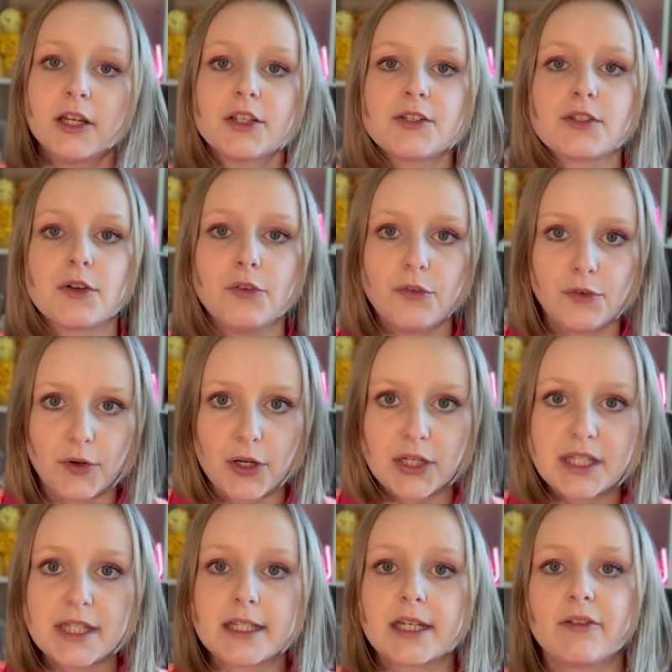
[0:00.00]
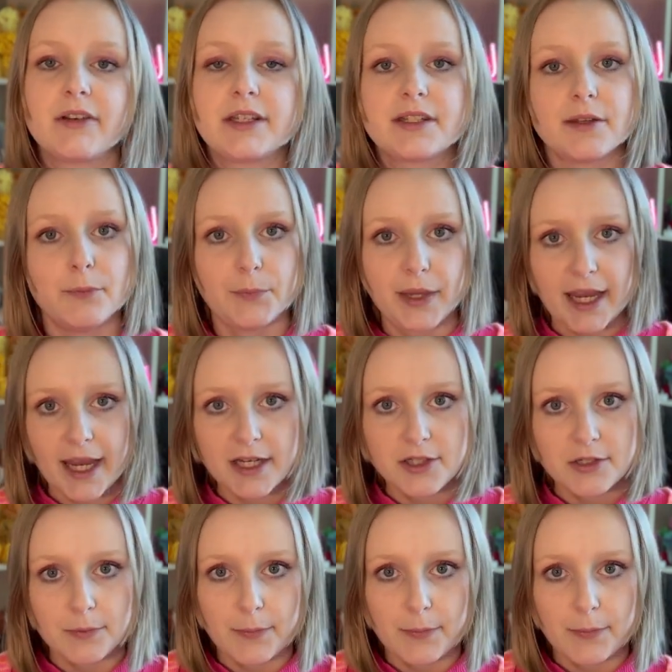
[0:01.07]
So first there is the Pikachu